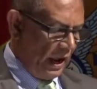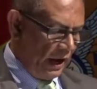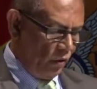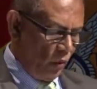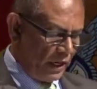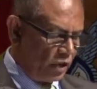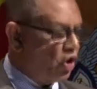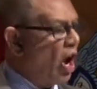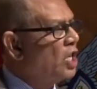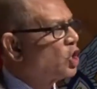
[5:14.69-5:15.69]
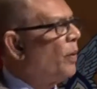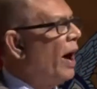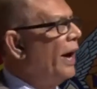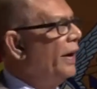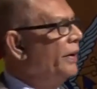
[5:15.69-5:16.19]
and what
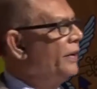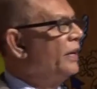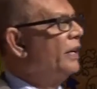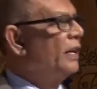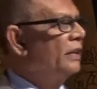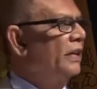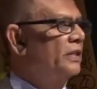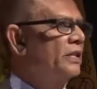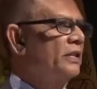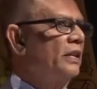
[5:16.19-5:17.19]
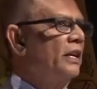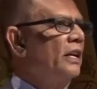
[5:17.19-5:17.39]
transpired this